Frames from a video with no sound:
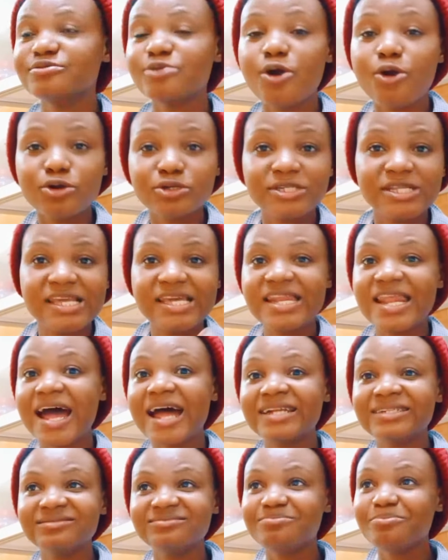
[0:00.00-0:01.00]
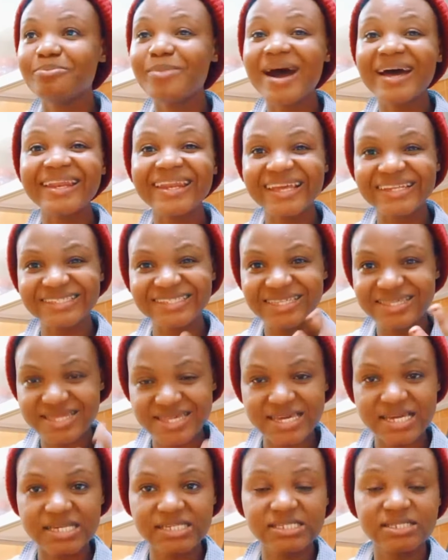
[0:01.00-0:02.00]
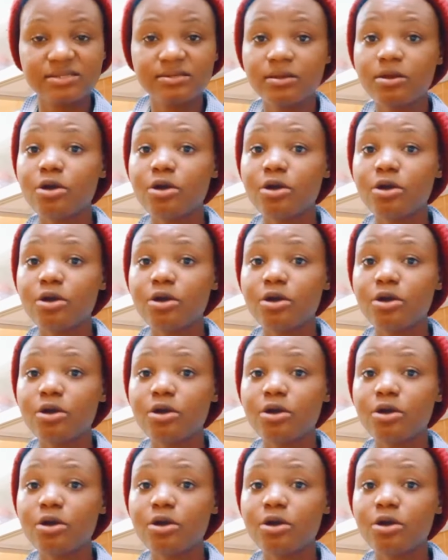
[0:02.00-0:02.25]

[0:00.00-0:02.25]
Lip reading: hustling and managing things.